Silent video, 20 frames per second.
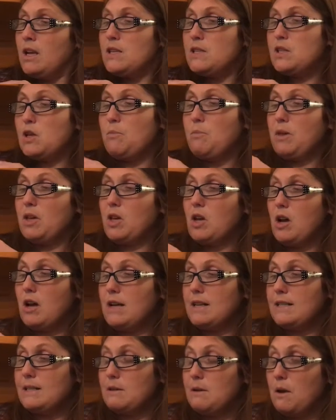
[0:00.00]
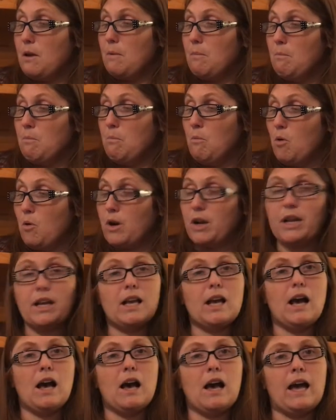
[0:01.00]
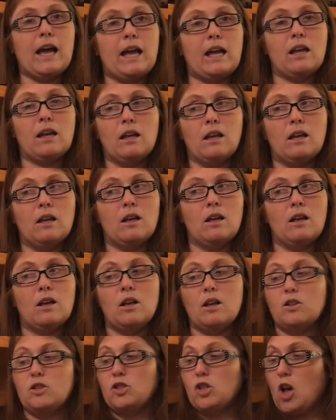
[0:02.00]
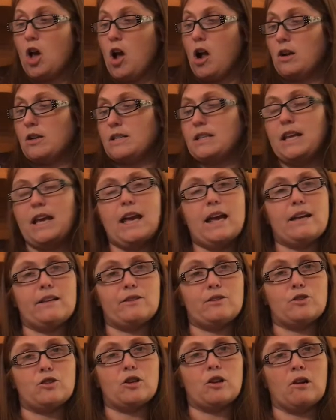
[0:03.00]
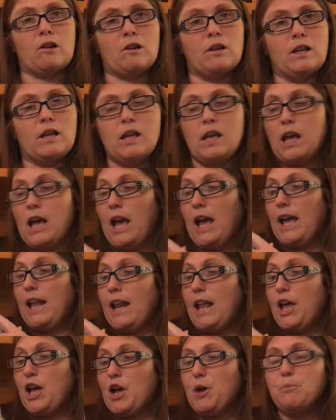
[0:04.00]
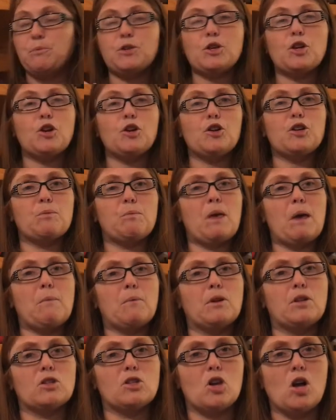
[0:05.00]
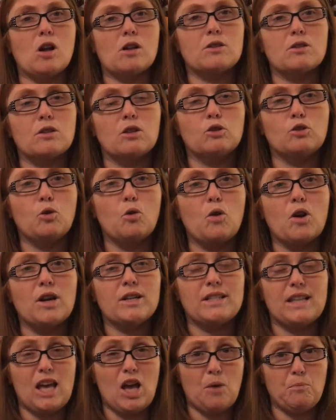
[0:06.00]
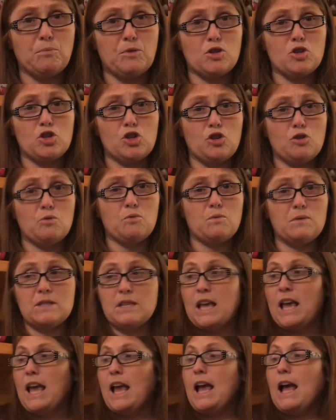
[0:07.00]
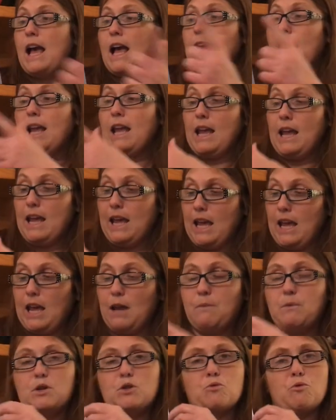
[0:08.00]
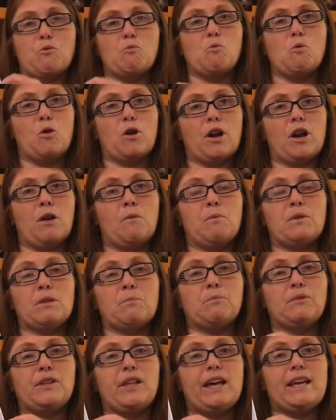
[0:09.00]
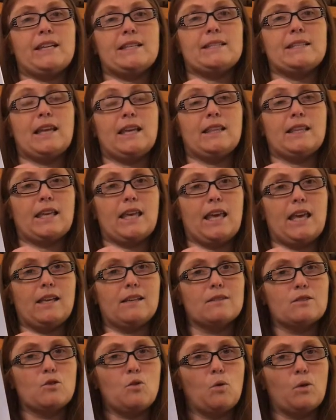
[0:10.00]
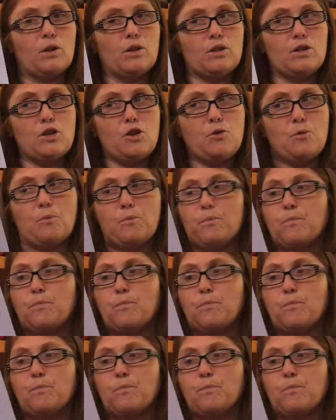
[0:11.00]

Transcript: So because Mordecai talked to Esther and helped her to be able to talk to the Lord to help the Jews, he was rewarded with a place in the king's court too.